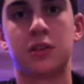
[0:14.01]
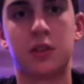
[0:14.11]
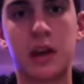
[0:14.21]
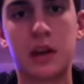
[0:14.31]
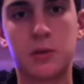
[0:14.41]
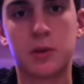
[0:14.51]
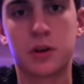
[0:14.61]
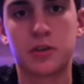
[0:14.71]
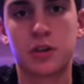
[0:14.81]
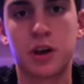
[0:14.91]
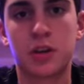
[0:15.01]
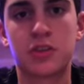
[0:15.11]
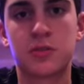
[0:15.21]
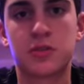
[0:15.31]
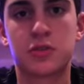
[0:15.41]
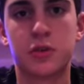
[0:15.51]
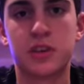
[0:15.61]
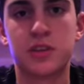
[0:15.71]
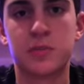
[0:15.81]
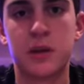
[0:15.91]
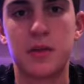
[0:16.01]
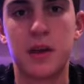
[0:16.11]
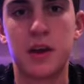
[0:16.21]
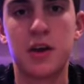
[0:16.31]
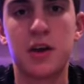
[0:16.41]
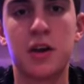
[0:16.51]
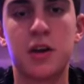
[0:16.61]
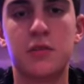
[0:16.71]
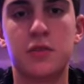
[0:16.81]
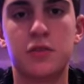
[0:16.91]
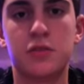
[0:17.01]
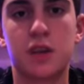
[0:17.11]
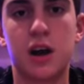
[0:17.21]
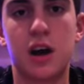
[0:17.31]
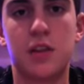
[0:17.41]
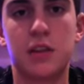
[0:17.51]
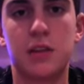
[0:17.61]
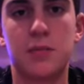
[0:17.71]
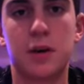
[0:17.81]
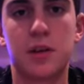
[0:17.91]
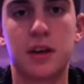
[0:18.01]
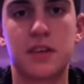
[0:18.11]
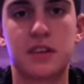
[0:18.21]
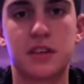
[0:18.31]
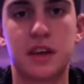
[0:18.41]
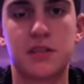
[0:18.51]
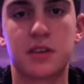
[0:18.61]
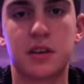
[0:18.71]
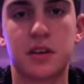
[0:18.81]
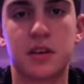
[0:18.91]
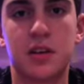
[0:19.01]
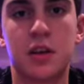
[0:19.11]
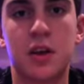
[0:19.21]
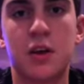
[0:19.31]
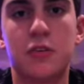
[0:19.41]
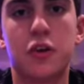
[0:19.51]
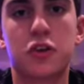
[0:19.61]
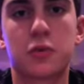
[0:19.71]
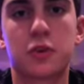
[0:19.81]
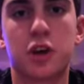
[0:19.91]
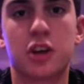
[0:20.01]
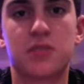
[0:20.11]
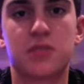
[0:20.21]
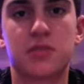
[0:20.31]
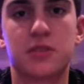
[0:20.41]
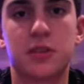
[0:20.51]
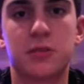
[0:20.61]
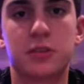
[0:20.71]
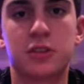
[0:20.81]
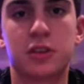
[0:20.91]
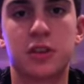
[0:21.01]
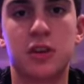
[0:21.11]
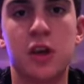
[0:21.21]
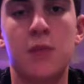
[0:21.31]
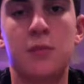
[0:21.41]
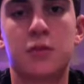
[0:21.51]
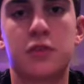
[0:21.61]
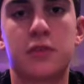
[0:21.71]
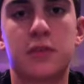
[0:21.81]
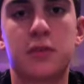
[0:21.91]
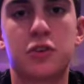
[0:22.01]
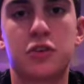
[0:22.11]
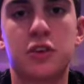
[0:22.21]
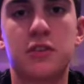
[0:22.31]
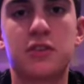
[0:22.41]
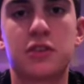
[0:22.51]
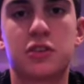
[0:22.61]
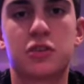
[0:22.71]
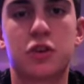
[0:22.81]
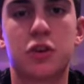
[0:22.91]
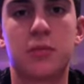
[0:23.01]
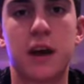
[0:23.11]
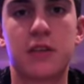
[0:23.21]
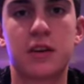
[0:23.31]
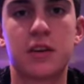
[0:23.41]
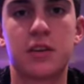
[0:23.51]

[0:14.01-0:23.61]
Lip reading: Tonight, we are going to talk to some historians about their views on the apartheid of South Africa. First, we're going to talk to Mr. Fetterbush. Mr. Fetterbush, can you give us a historical background on the